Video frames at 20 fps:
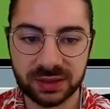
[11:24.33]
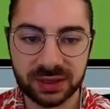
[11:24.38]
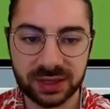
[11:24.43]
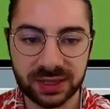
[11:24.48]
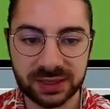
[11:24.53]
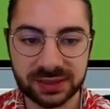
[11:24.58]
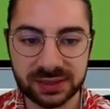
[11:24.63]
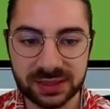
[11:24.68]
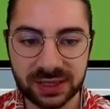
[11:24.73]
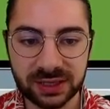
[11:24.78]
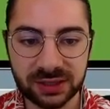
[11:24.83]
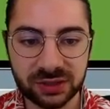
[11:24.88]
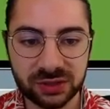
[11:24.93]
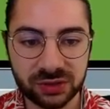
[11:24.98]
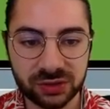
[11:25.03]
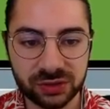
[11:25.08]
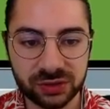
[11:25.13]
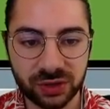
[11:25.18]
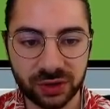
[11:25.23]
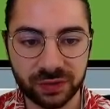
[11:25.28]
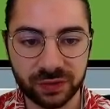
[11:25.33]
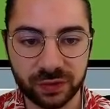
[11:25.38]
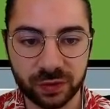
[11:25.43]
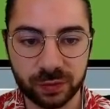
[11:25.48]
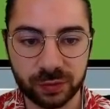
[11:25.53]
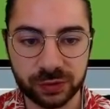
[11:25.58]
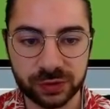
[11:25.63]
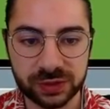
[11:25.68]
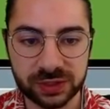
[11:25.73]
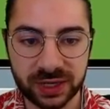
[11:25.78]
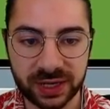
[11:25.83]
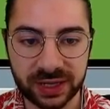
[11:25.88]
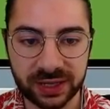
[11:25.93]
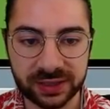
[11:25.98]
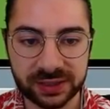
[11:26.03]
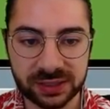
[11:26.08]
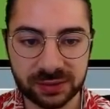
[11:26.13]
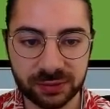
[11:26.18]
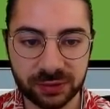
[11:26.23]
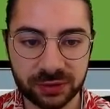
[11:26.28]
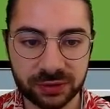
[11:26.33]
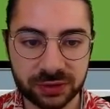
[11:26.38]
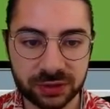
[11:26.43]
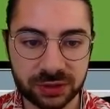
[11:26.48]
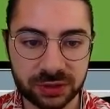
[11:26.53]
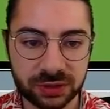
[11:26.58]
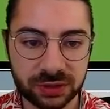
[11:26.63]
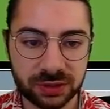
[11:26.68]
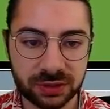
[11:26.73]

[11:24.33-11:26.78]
Instead, you could go for a more stylized approach